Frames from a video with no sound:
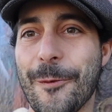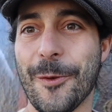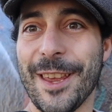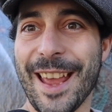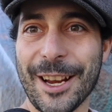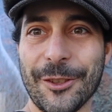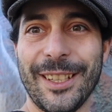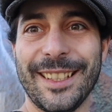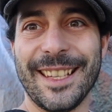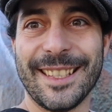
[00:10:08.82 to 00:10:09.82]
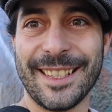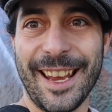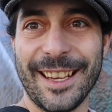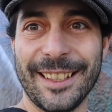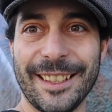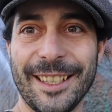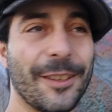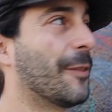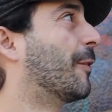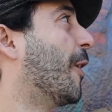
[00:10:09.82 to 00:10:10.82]
We actually descend
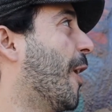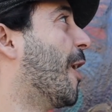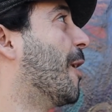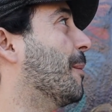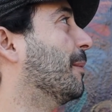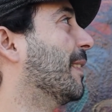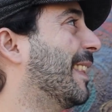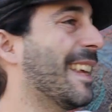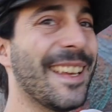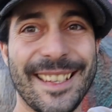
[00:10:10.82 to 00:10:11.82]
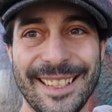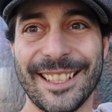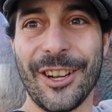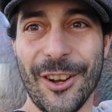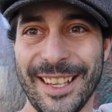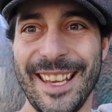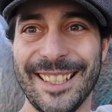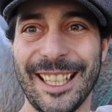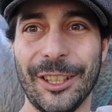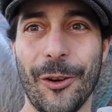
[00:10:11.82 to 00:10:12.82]
from this
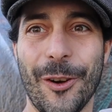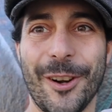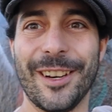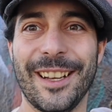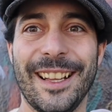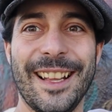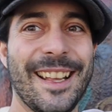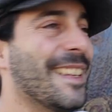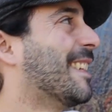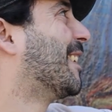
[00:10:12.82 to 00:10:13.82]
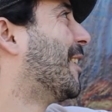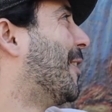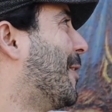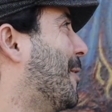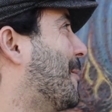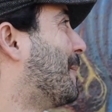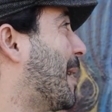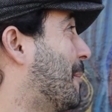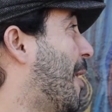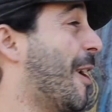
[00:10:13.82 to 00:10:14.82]
conquistador. So
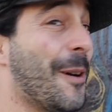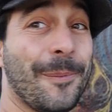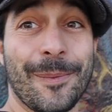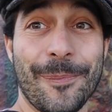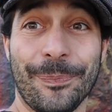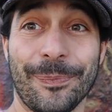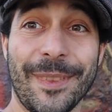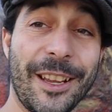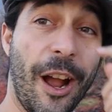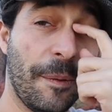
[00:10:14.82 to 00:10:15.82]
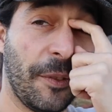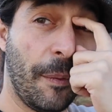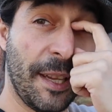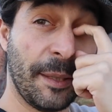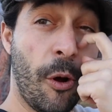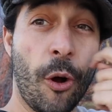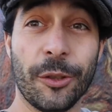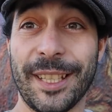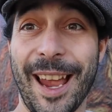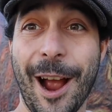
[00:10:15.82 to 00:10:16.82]
my mom comes from a
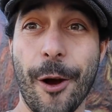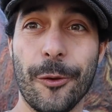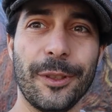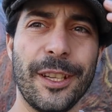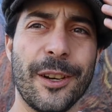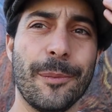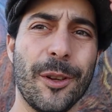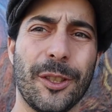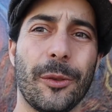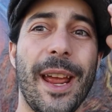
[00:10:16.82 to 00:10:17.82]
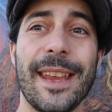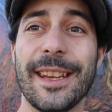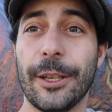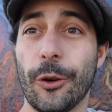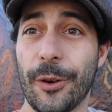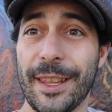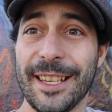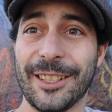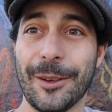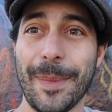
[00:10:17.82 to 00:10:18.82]
small town near Monterrey in
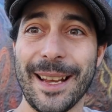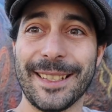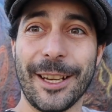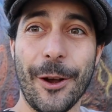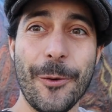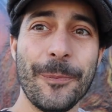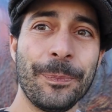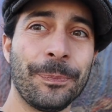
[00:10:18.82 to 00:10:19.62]
northeastern Mexico,